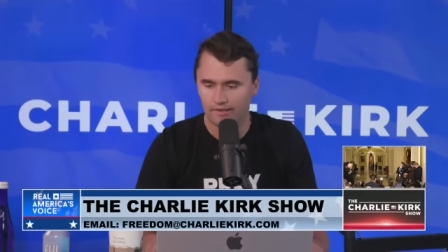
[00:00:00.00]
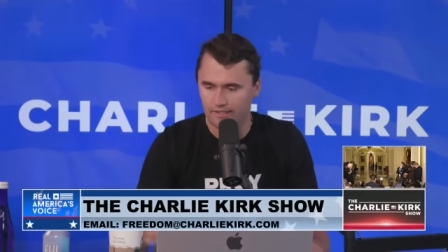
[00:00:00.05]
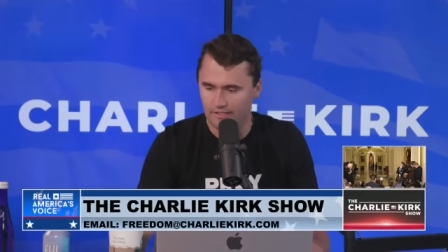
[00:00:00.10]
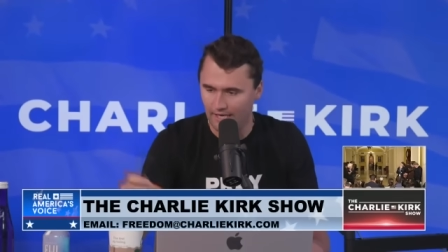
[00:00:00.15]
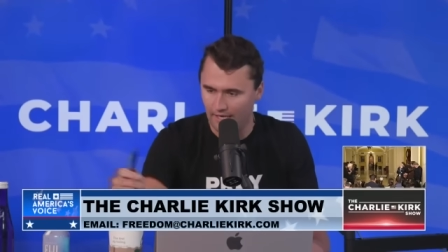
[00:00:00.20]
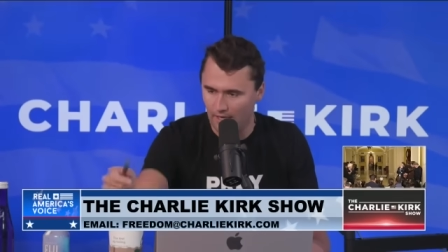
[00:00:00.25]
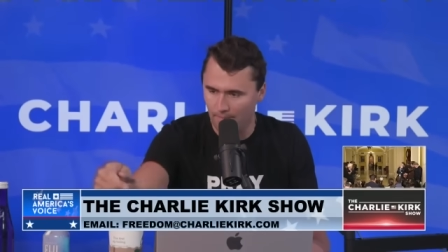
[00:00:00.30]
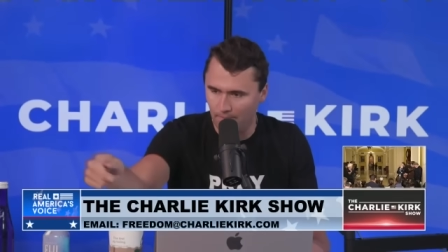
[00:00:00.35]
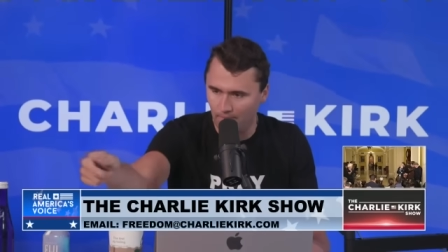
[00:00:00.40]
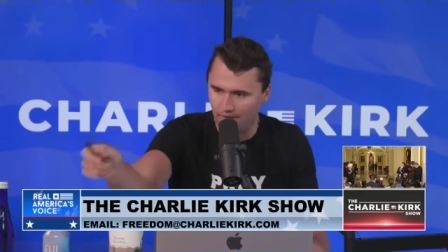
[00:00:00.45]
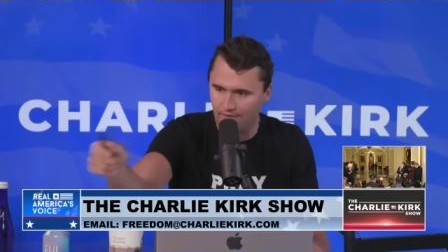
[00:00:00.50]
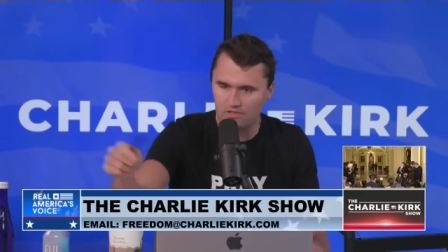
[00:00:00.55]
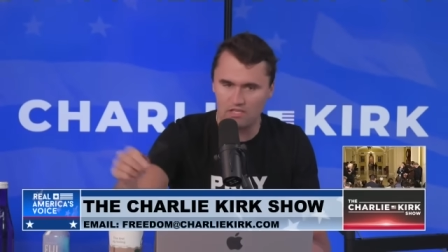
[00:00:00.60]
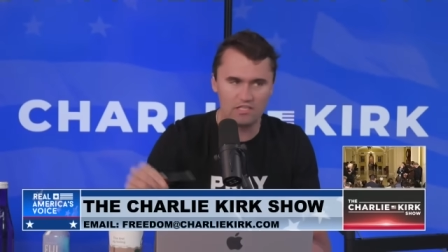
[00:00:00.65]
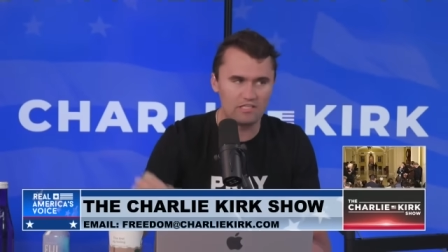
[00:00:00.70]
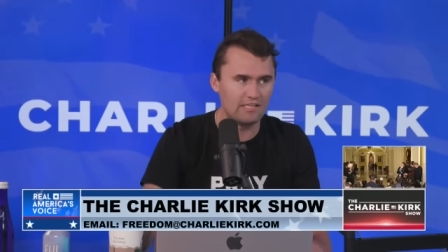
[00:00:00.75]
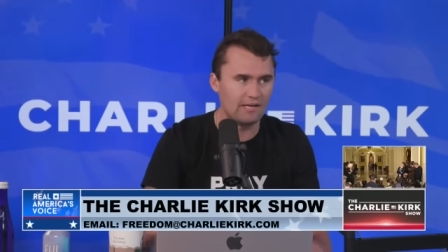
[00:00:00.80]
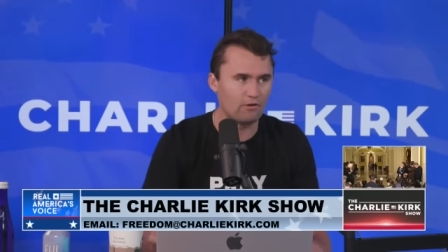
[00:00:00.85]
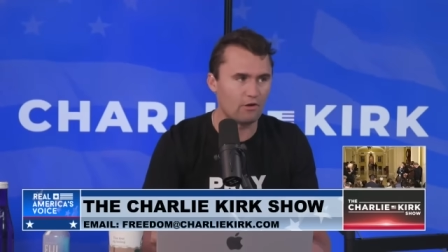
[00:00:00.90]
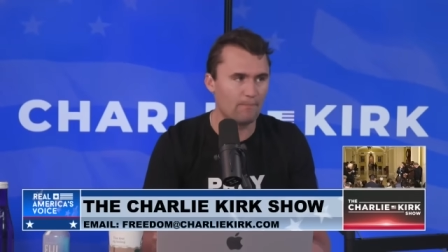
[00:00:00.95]
The Senate
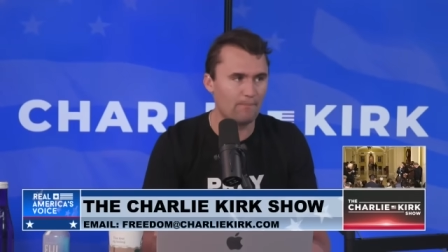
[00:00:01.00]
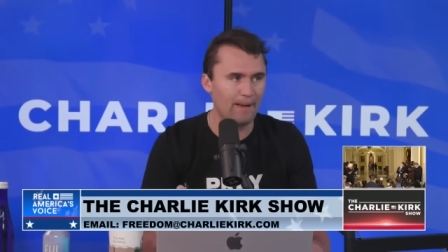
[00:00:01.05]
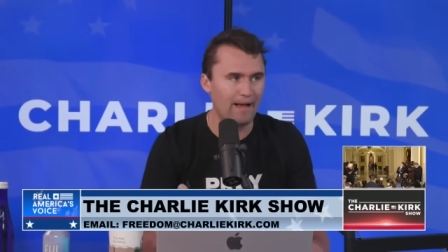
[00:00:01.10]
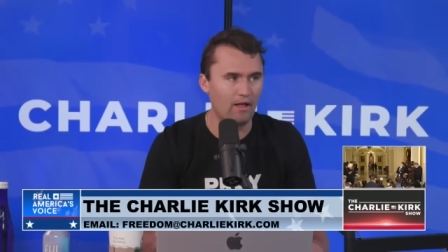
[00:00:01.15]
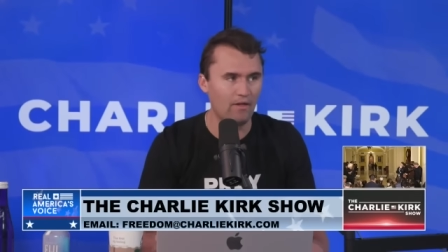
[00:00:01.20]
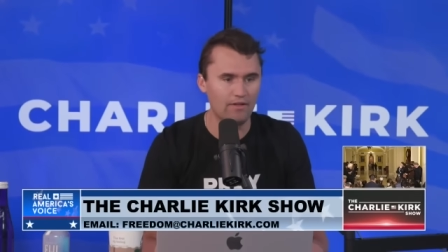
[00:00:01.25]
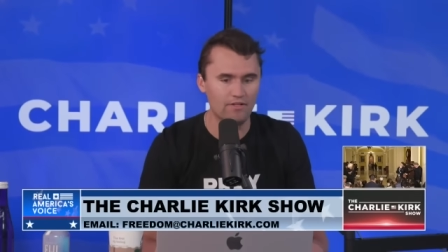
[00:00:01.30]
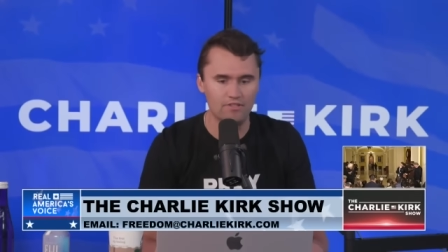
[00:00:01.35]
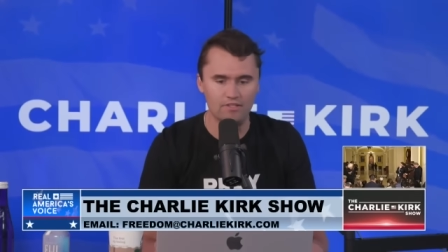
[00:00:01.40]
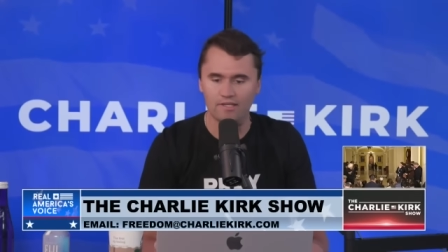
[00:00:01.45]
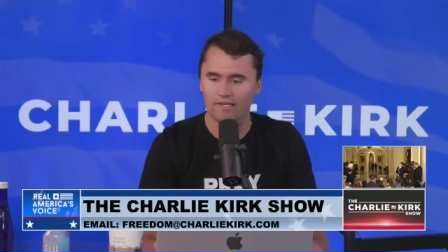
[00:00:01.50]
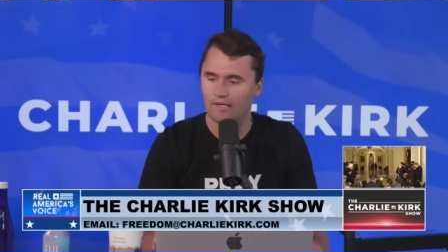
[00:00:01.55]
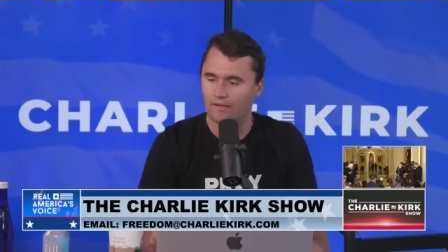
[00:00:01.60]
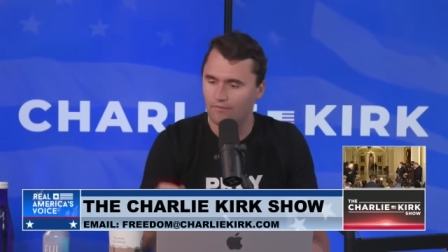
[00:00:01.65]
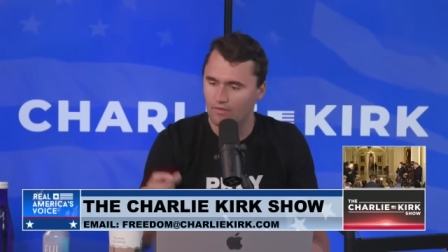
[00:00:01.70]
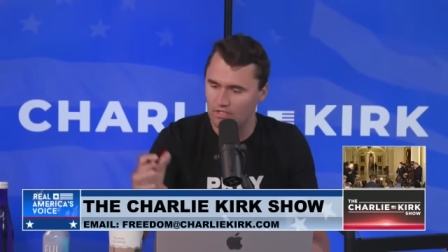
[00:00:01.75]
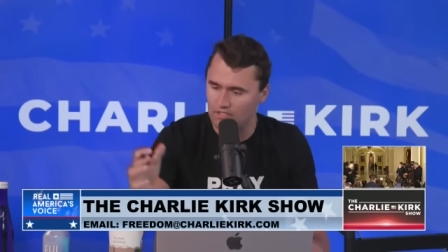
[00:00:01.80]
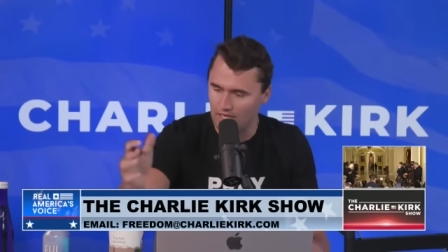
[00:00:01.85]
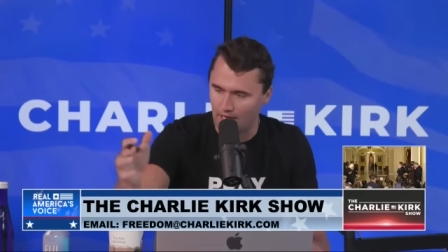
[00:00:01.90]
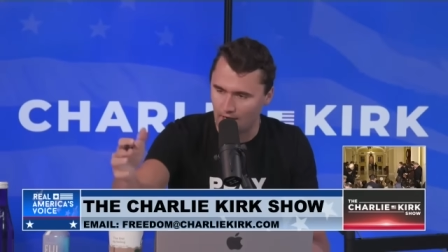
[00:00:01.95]
believes in secret ballots.
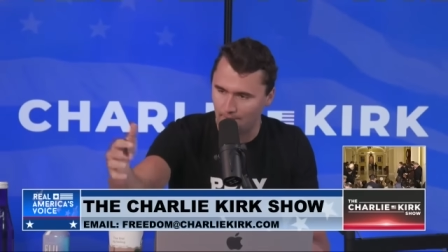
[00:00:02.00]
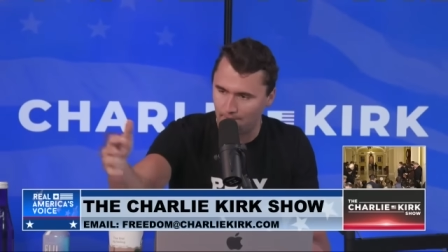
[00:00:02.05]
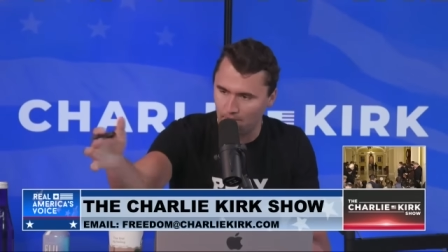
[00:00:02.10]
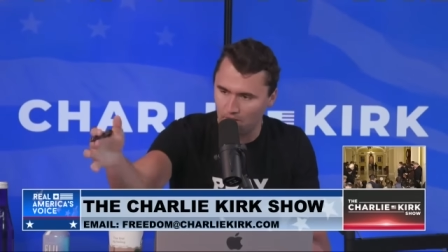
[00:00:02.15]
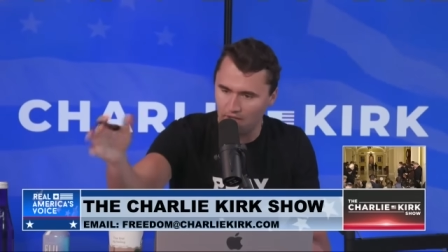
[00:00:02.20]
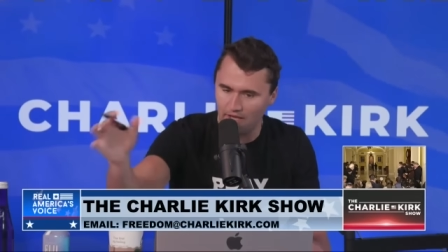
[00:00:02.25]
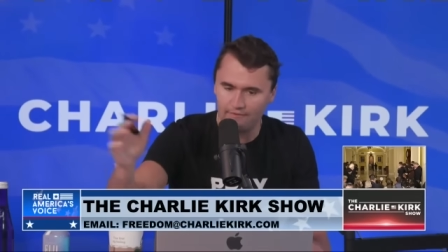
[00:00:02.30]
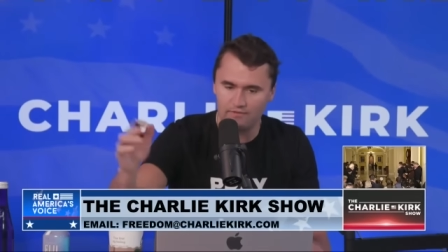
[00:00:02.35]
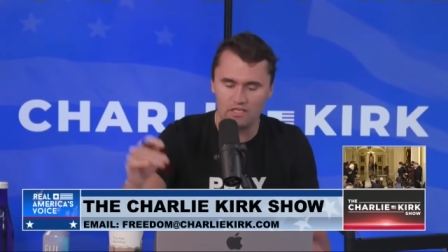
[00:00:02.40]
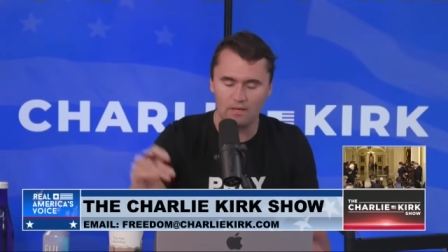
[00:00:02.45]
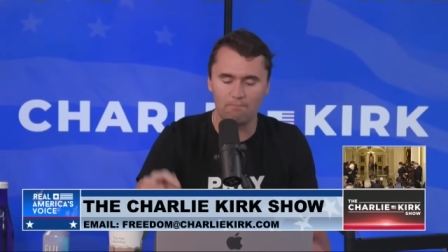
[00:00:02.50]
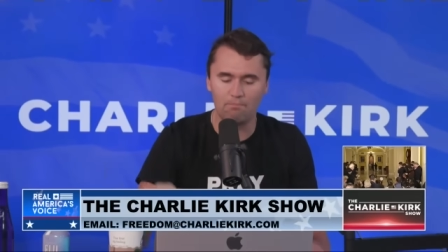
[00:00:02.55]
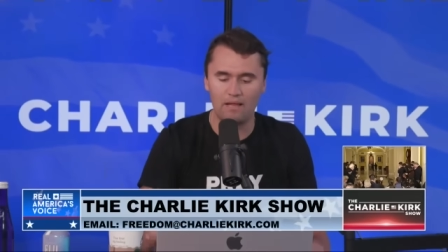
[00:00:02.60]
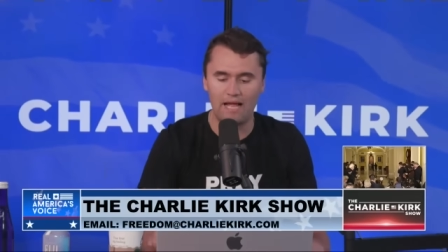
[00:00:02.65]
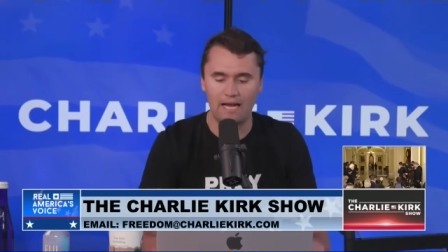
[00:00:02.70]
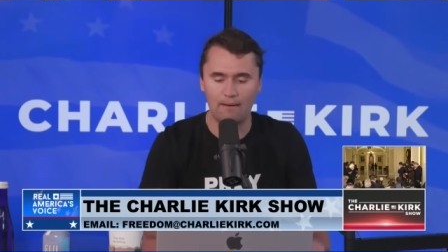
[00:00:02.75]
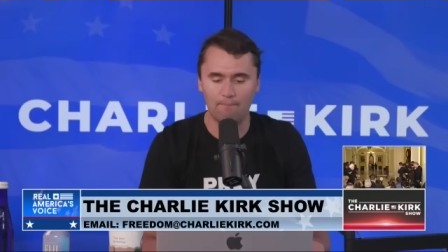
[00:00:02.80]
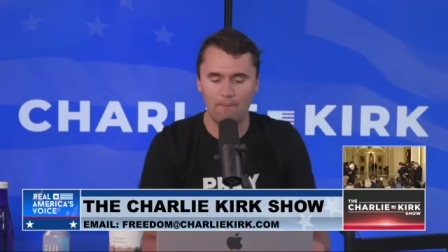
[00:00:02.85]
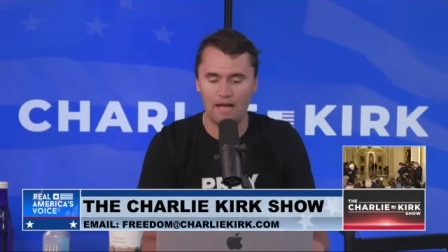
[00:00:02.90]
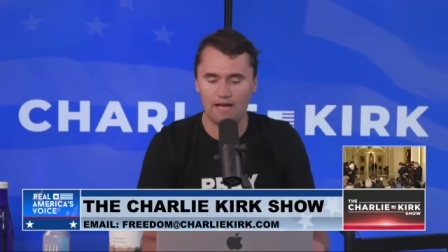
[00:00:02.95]
The Senate believes in
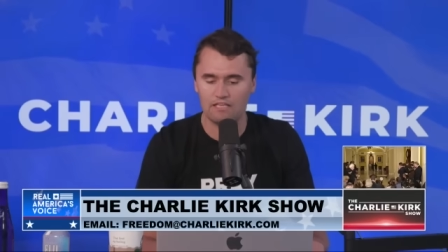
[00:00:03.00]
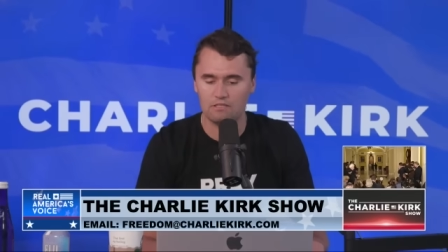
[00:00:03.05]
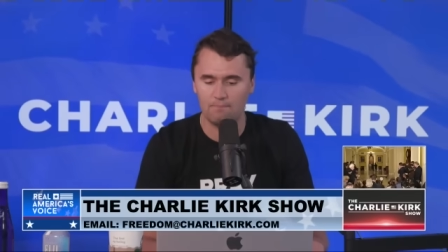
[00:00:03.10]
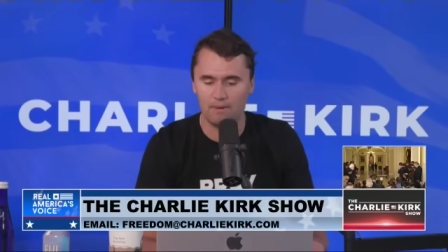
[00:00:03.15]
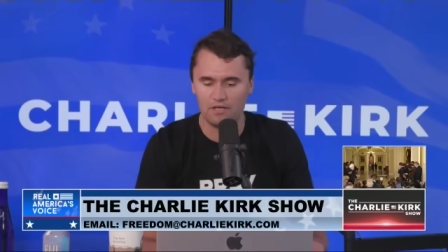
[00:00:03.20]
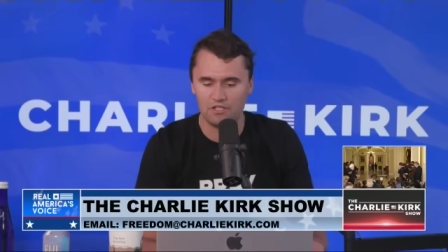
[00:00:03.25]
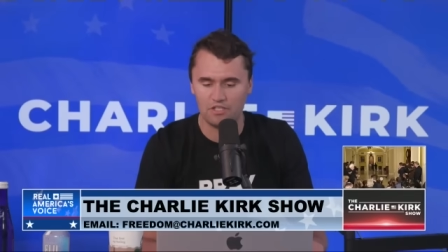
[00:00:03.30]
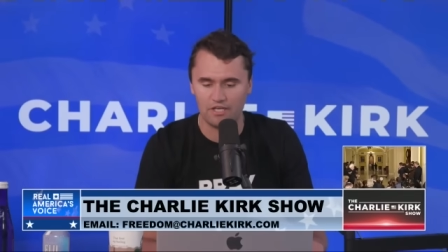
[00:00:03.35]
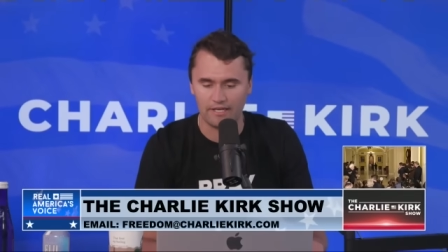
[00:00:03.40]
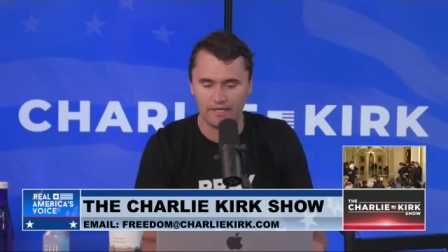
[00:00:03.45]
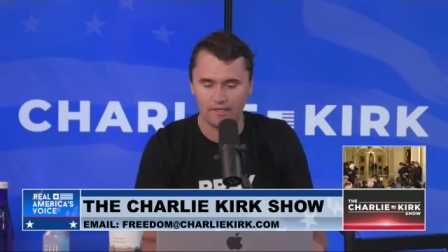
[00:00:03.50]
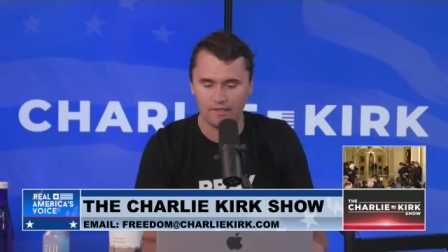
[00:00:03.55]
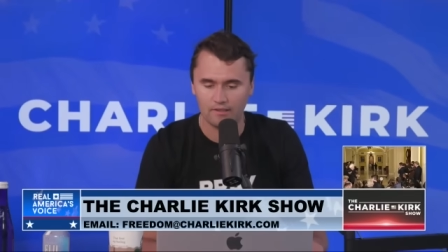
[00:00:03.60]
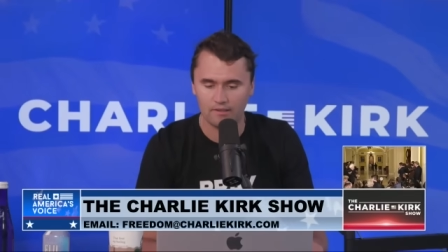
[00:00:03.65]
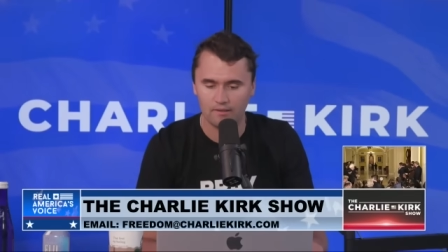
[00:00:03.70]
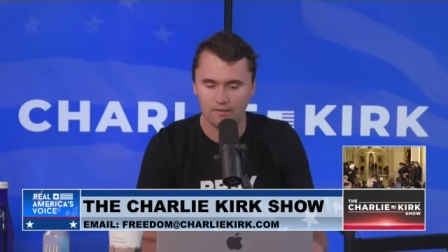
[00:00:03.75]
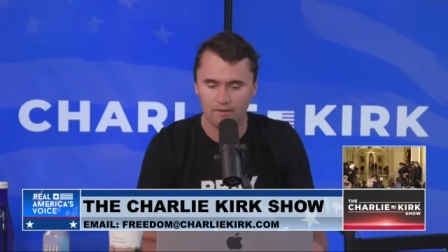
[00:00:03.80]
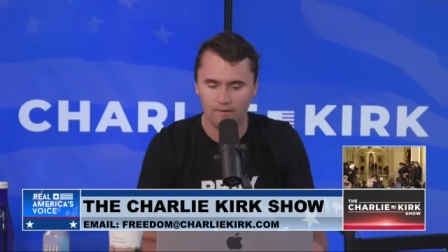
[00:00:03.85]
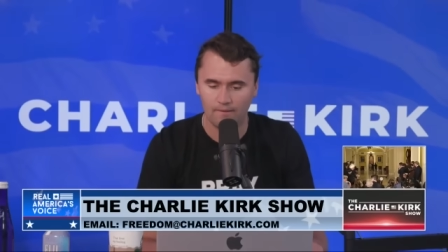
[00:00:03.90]
black box budgeting.